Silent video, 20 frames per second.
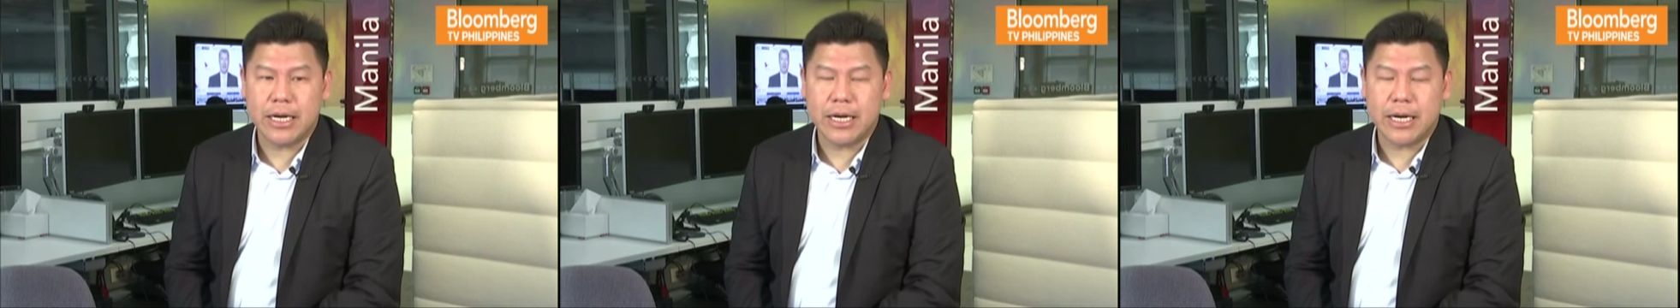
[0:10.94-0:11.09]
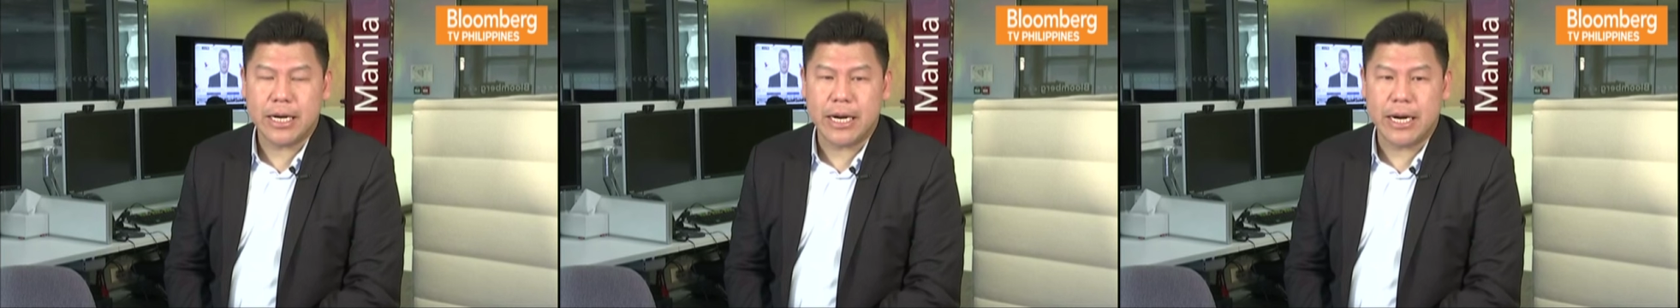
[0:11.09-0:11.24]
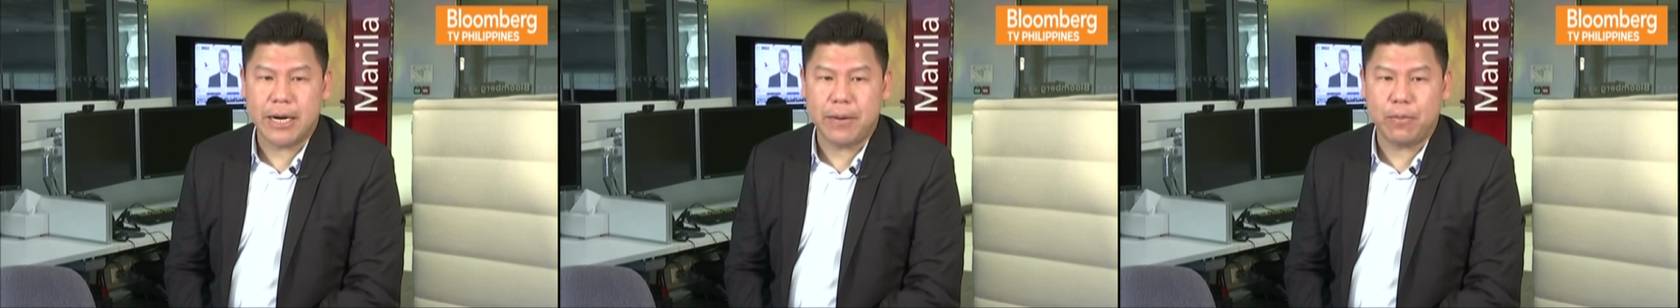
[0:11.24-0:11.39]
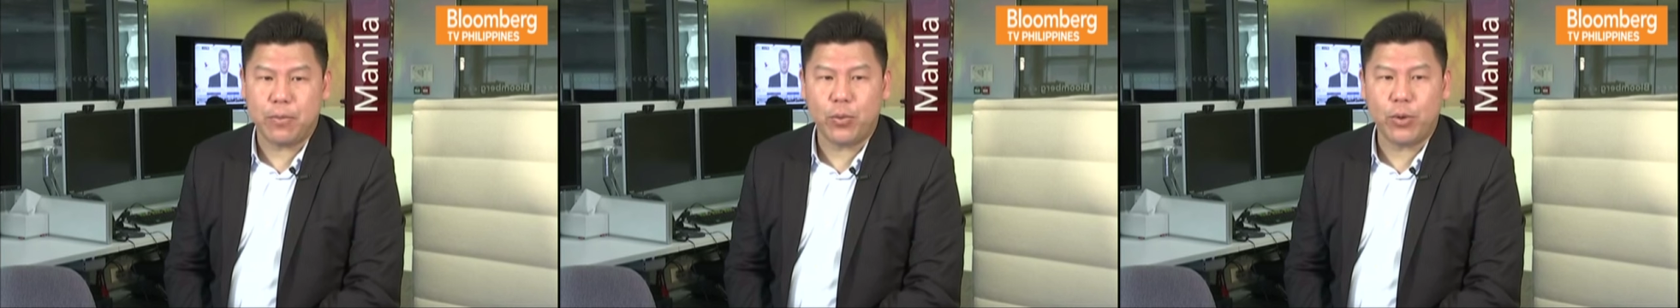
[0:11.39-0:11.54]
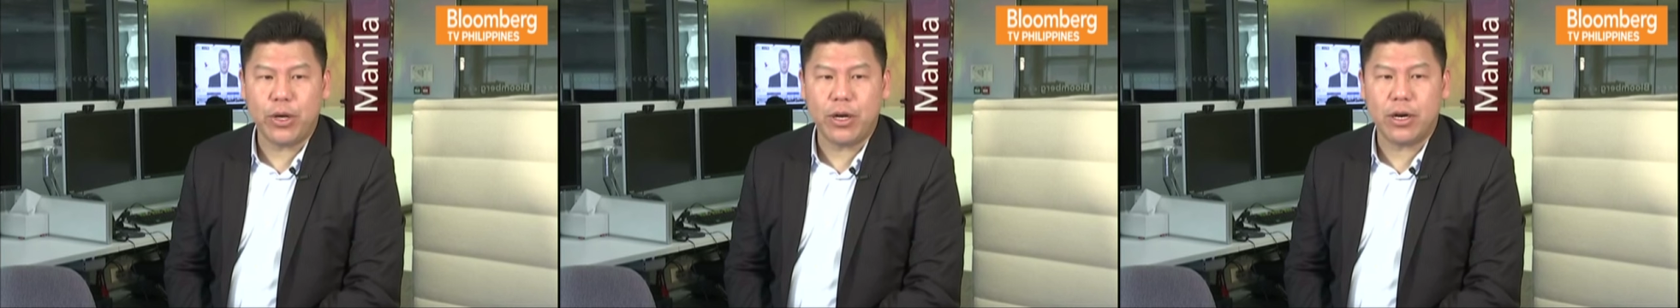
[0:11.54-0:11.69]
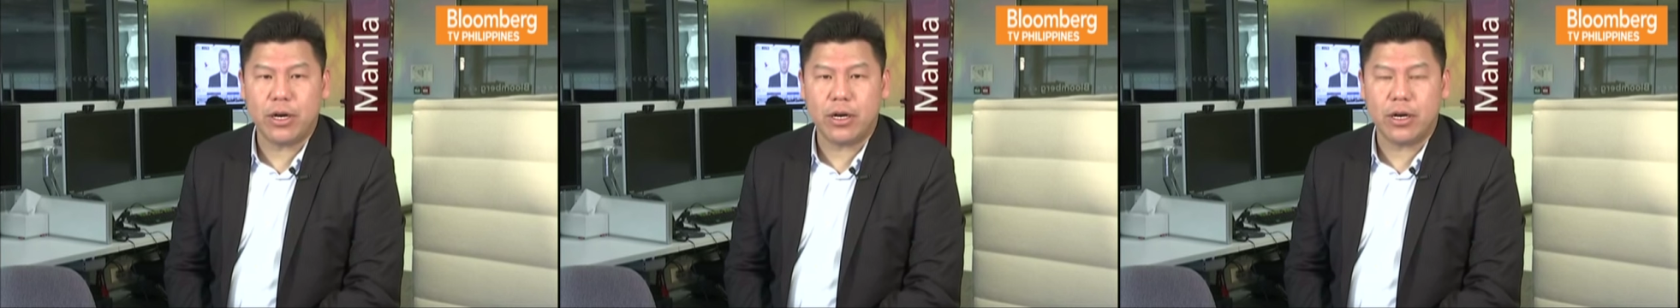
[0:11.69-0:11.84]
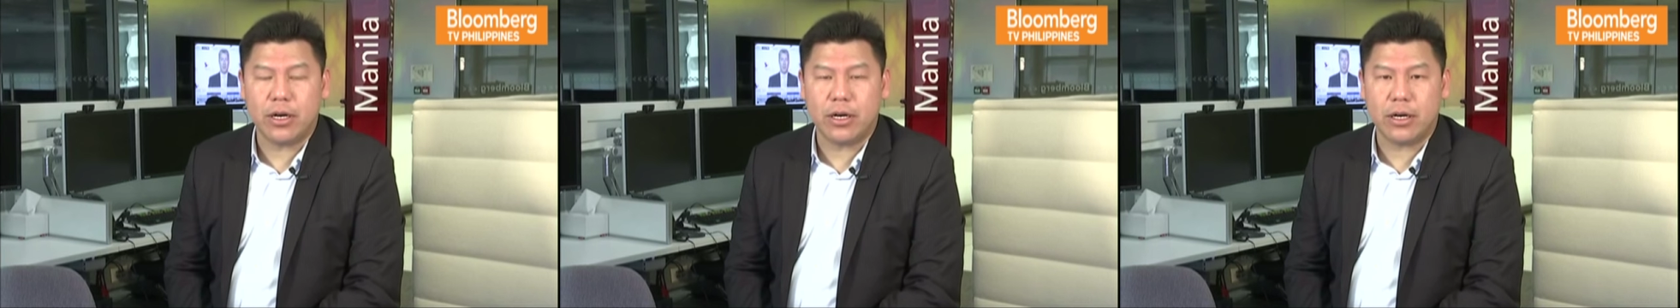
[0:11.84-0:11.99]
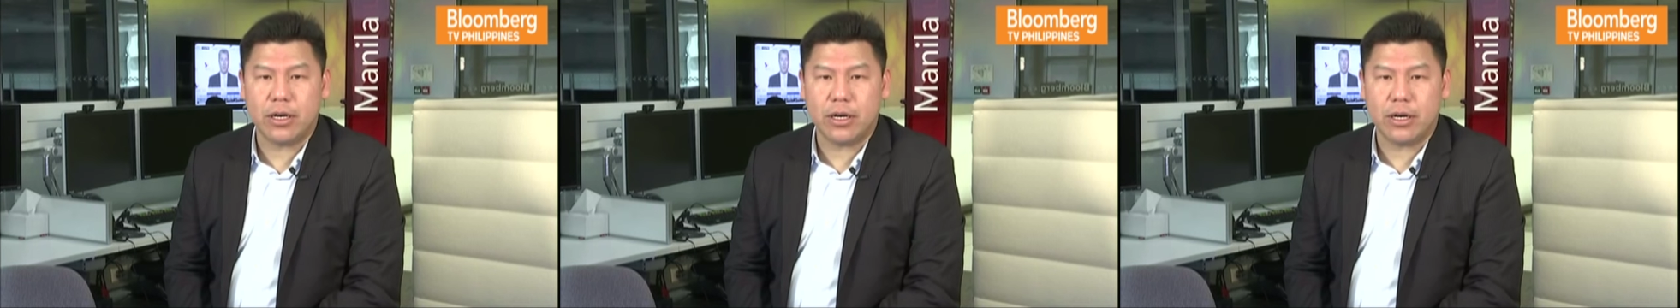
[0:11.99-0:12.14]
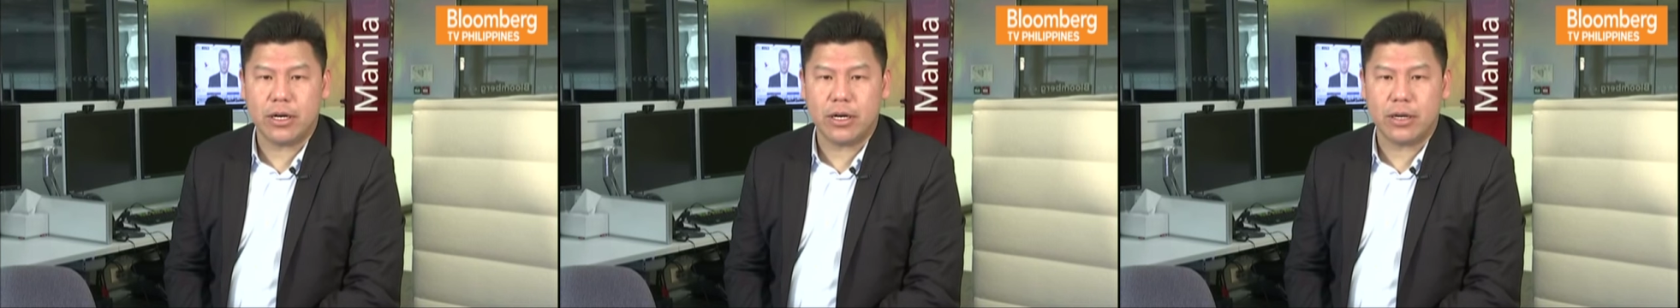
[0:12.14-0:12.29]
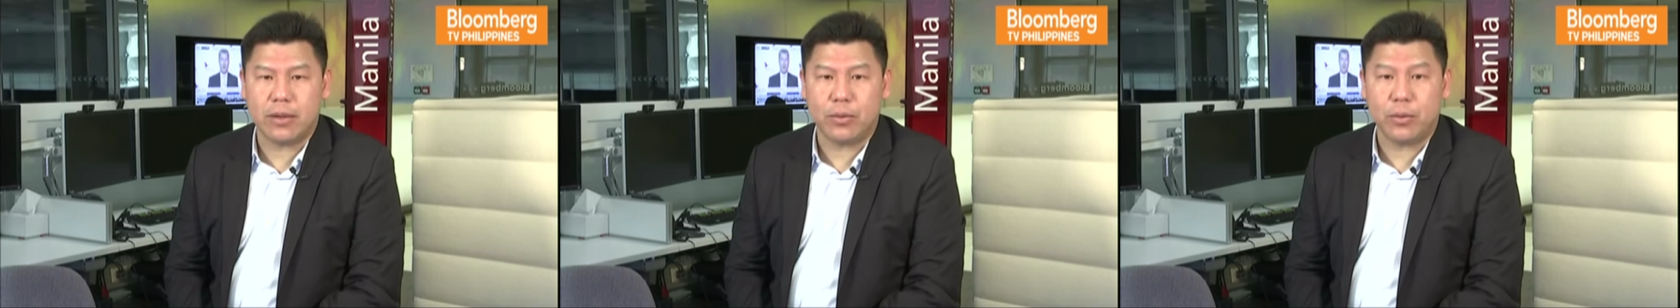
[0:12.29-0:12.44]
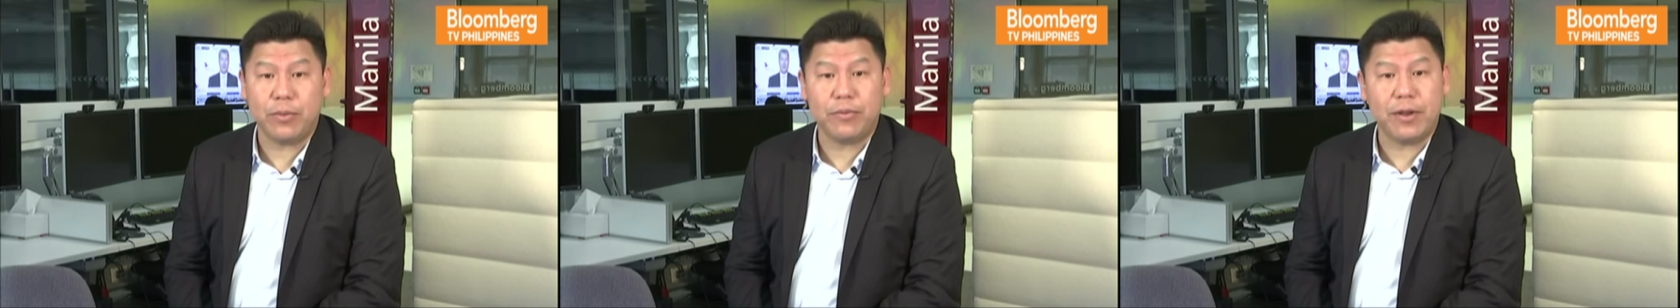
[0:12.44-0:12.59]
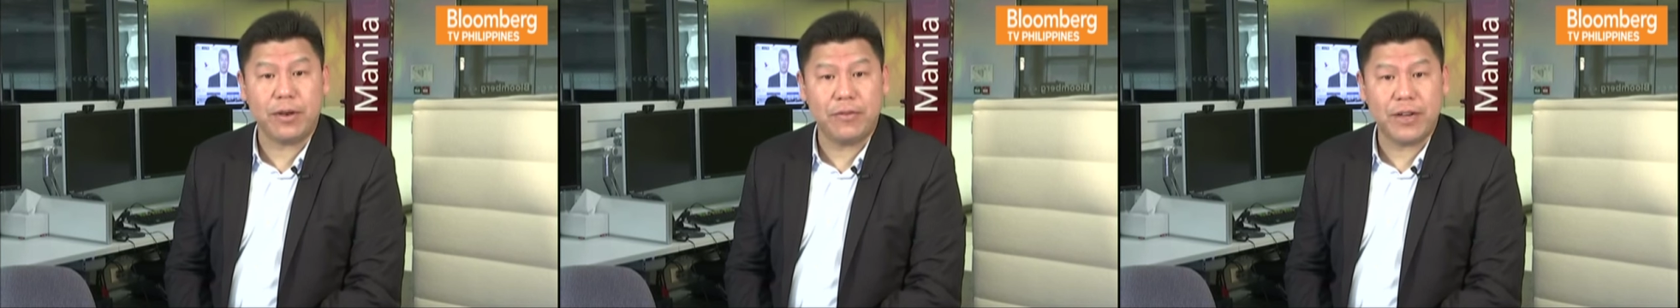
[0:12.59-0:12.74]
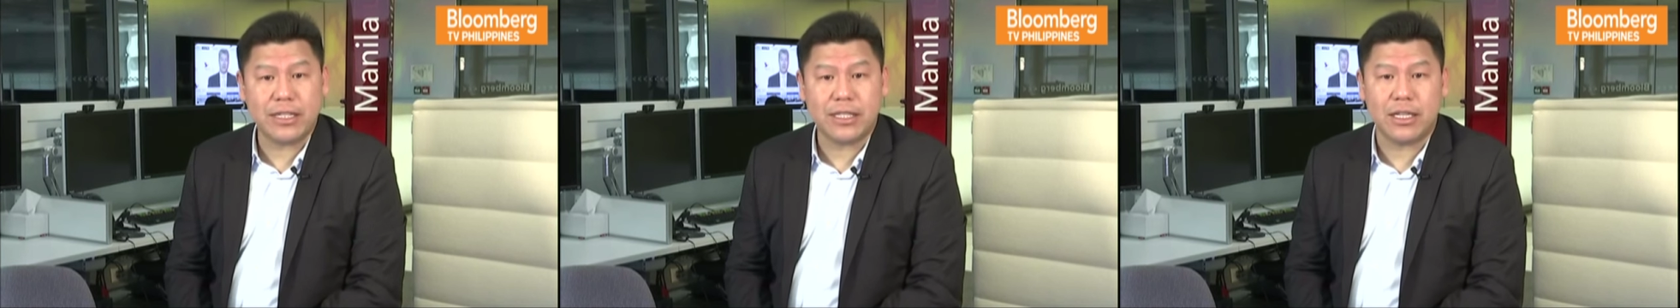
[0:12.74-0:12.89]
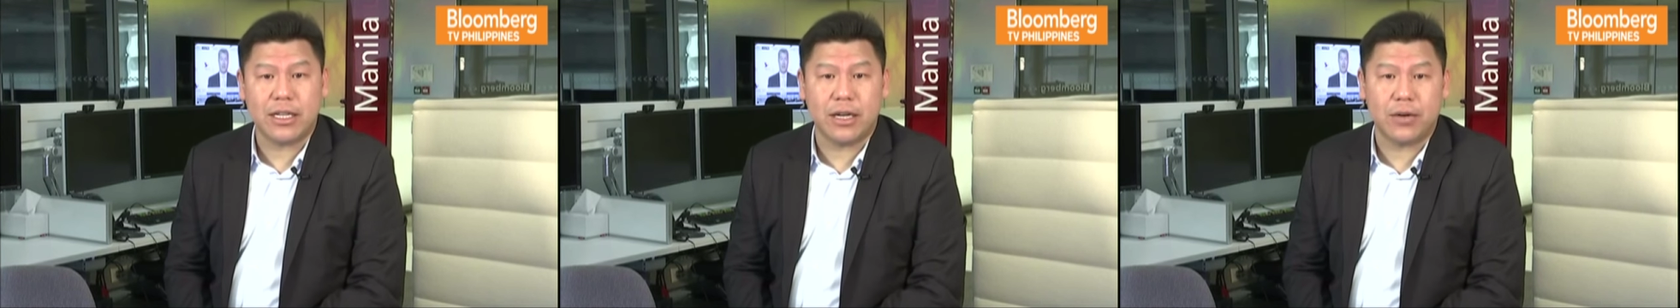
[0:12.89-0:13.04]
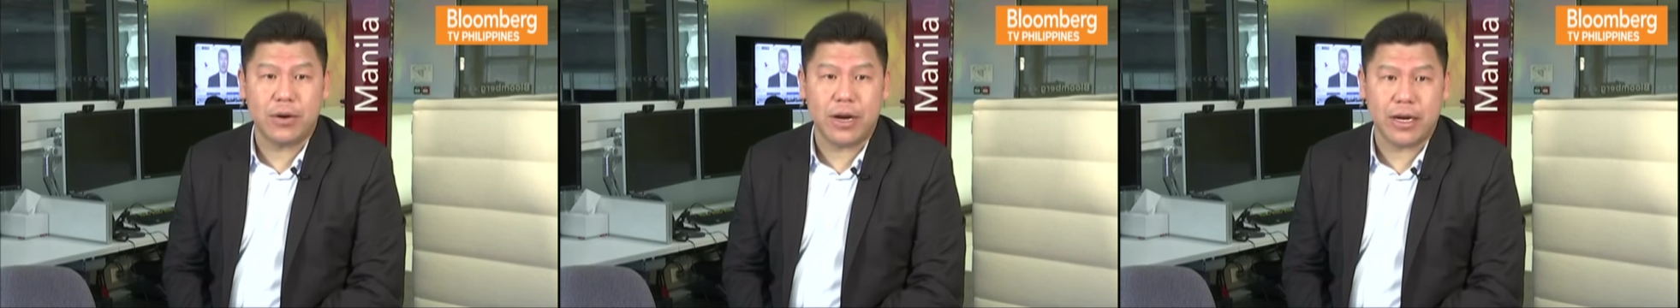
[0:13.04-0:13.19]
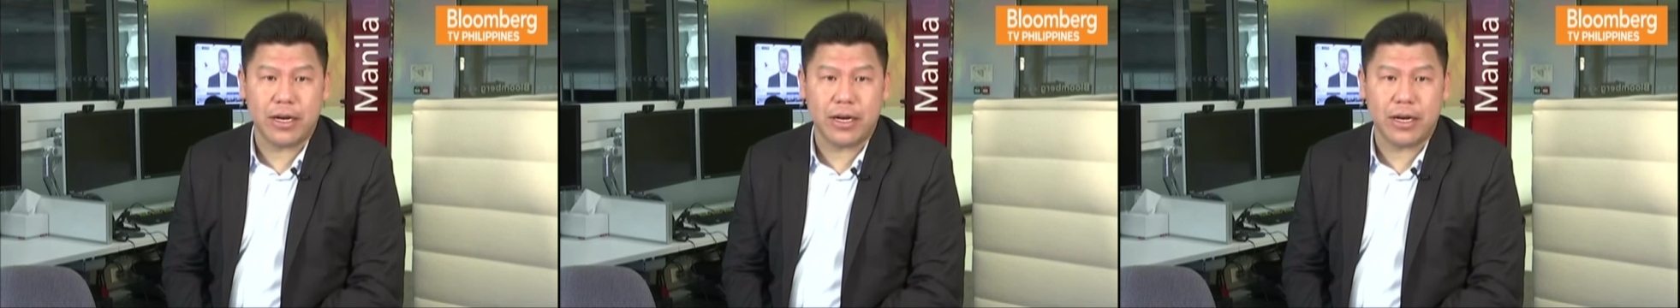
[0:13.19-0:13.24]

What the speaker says: we've invested in